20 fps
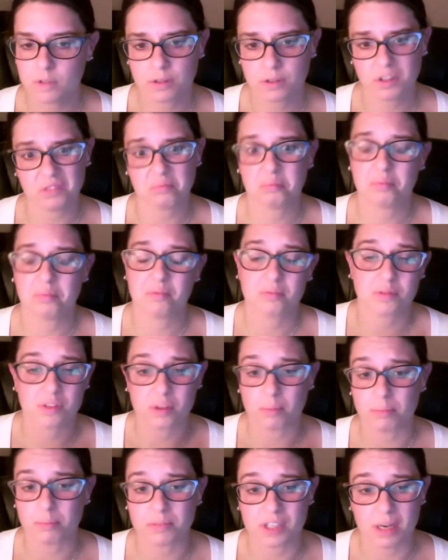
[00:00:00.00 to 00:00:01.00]

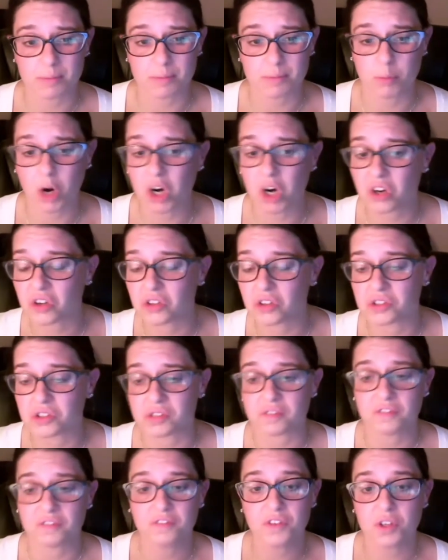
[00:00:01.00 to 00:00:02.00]
sometimes
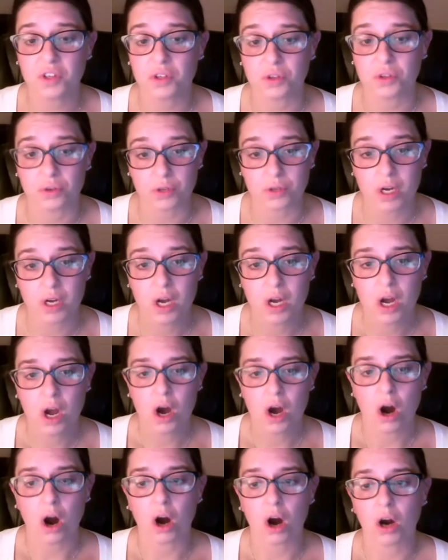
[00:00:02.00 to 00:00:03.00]
particles of food
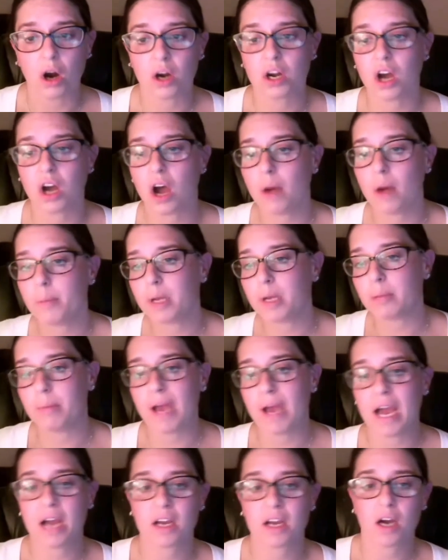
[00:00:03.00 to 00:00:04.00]
are coming
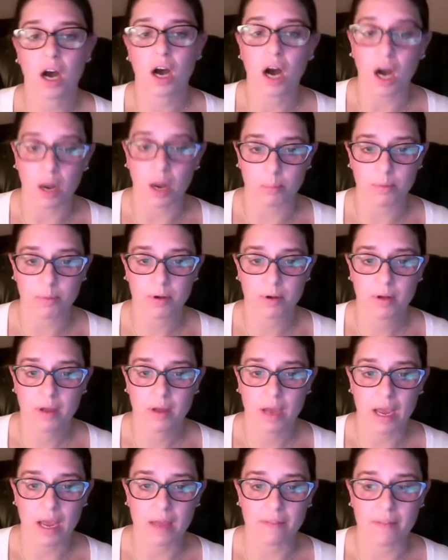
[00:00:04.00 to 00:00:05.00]
back up,
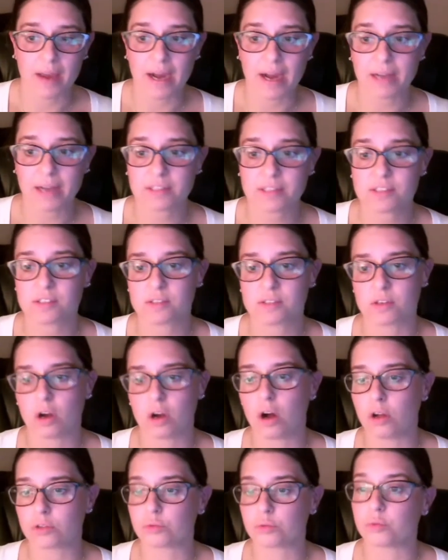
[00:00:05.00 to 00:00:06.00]
and that's
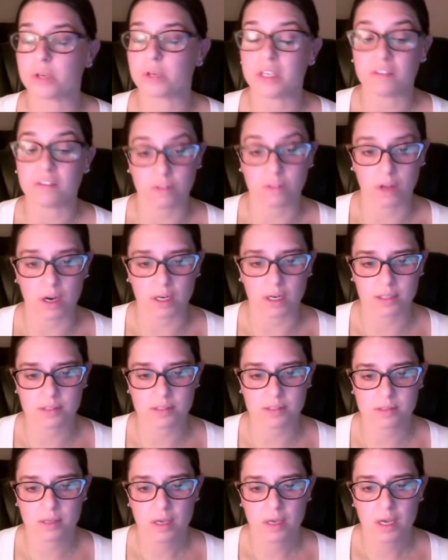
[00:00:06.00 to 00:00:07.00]
called
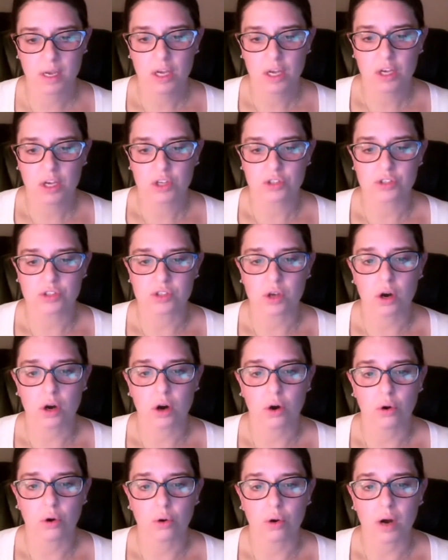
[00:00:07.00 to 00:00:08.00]
reflux.
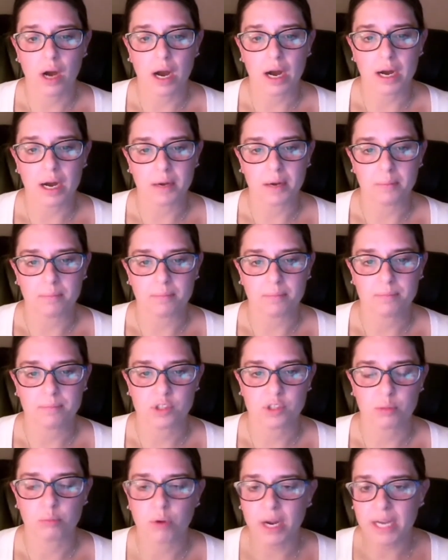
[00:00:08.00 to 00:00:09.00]
So to
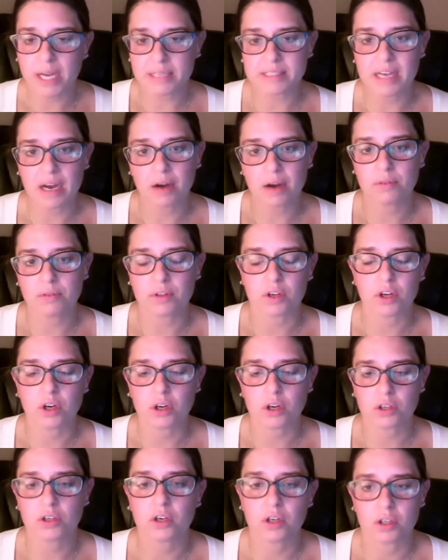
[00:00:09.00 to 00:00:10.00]
break down the
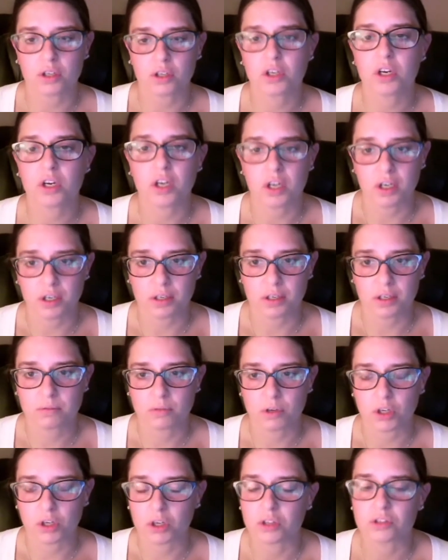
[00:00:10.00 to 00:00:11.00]

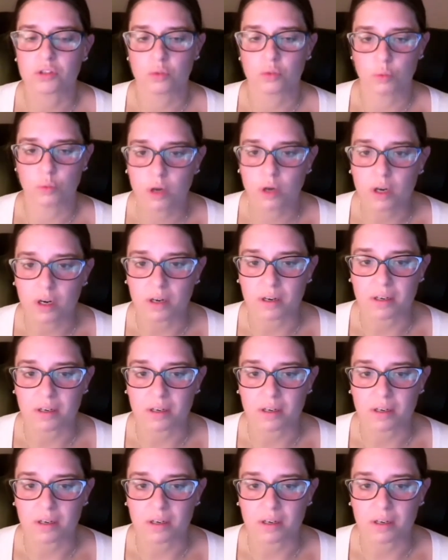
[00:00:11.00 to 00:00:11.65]
GERD's the word,